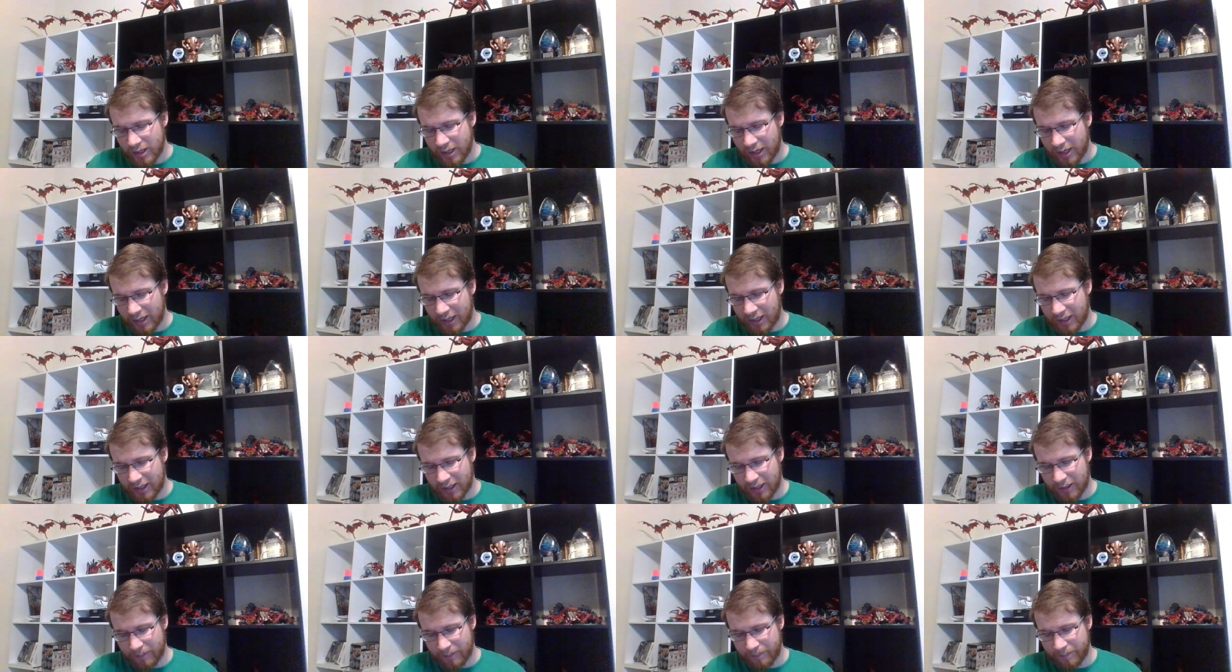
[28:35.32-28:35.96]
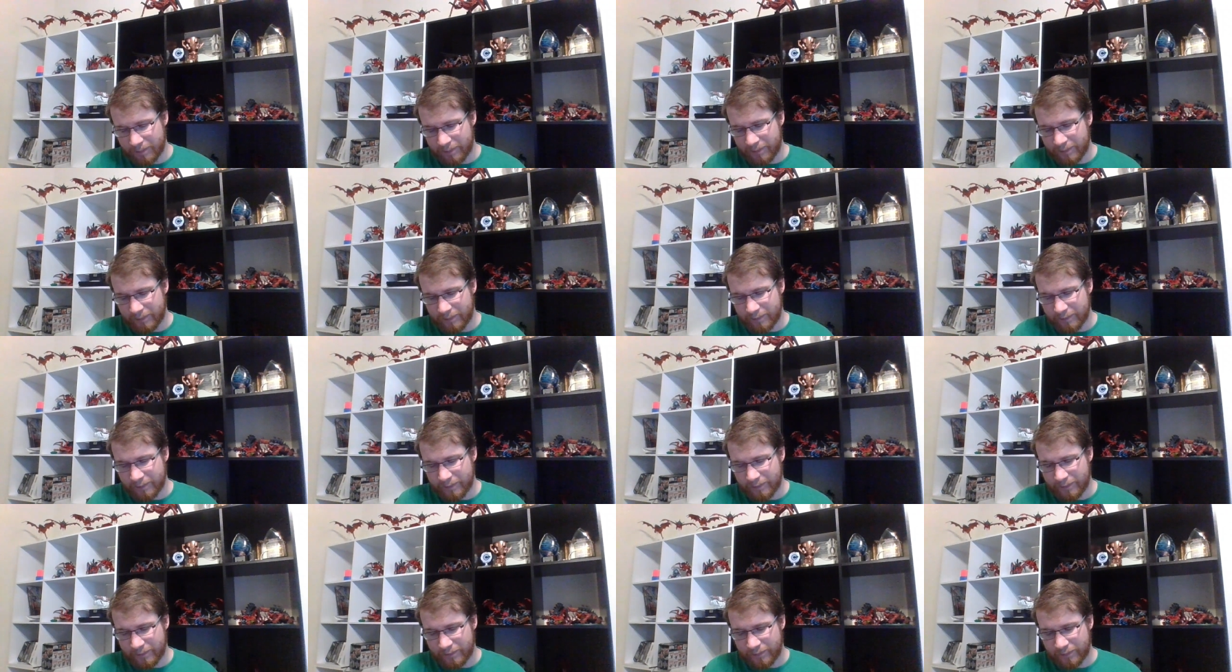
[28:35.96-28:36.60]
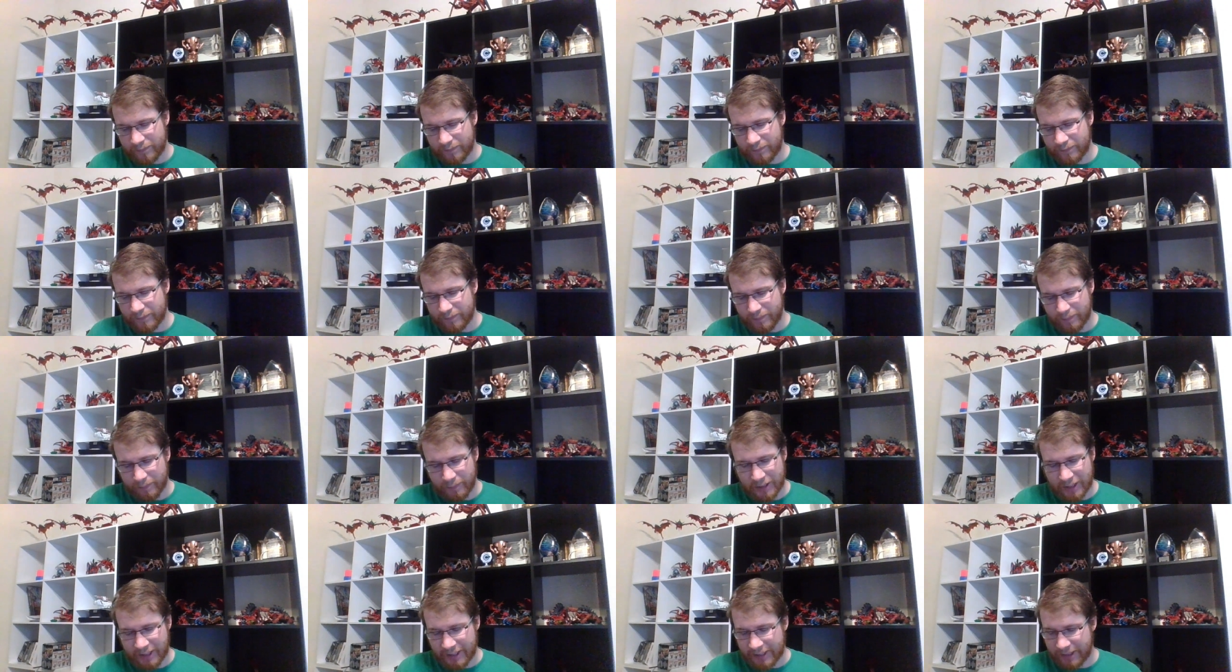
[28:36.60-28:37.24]
Uh,
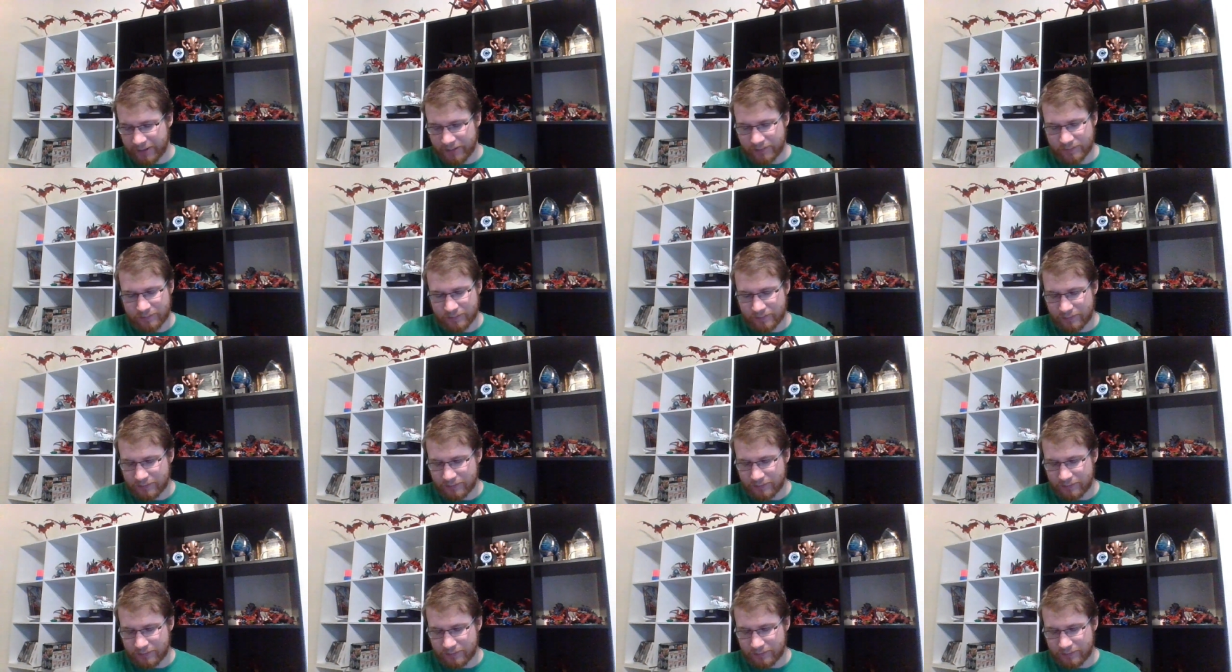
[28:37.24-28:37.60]
but